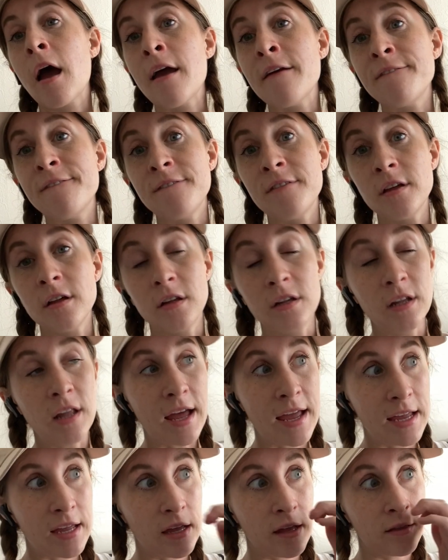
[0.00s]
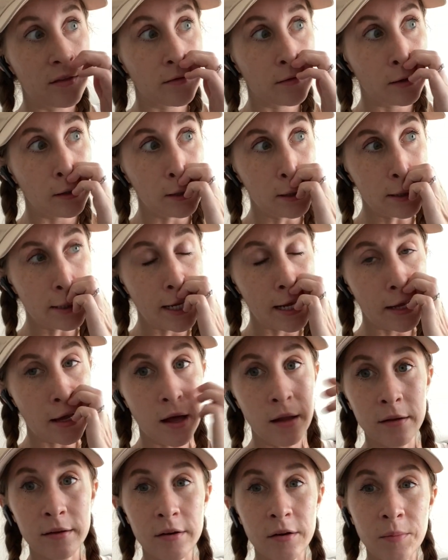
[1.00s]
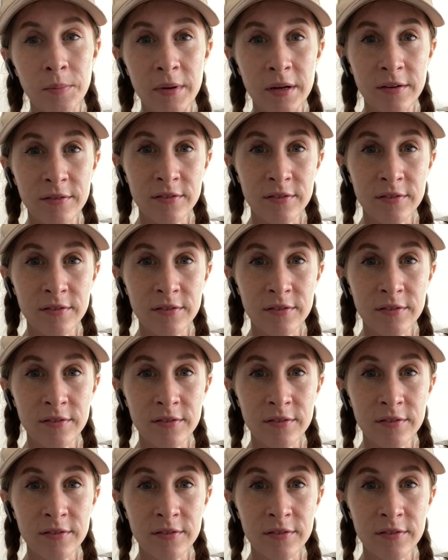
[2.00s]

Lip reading: I feel like it's gonna take a little bit